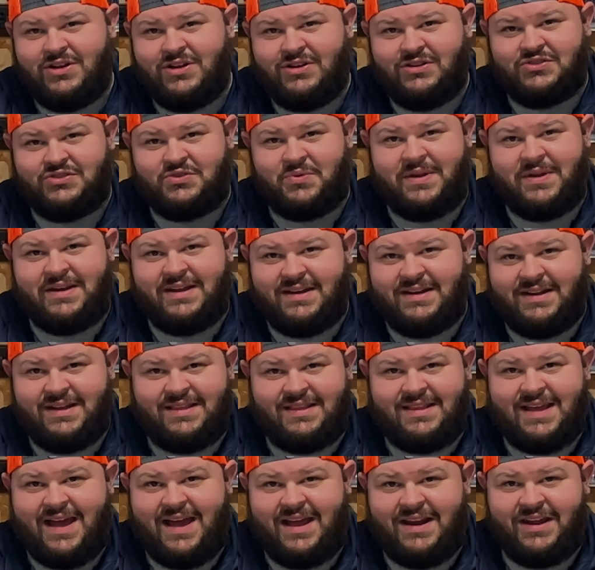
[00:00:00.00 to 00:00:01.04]
So we did get
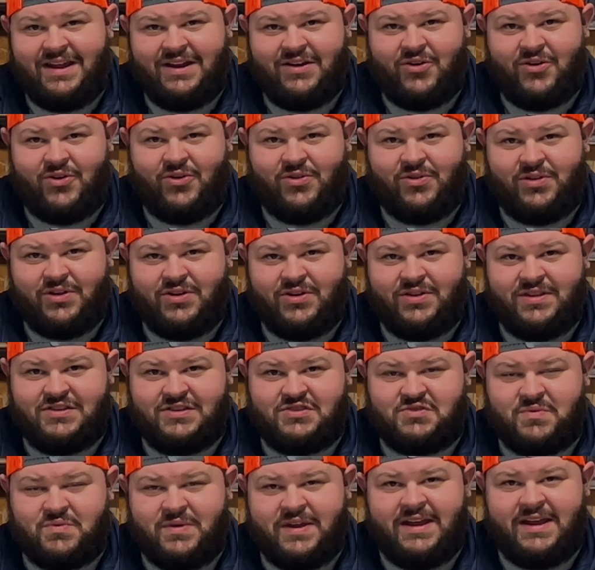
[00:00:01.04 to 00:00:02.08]
that in earlier
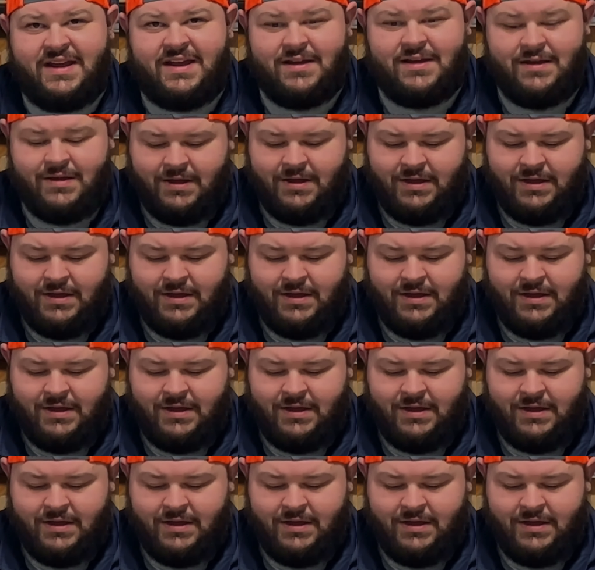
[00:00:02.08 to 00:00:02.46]
this week.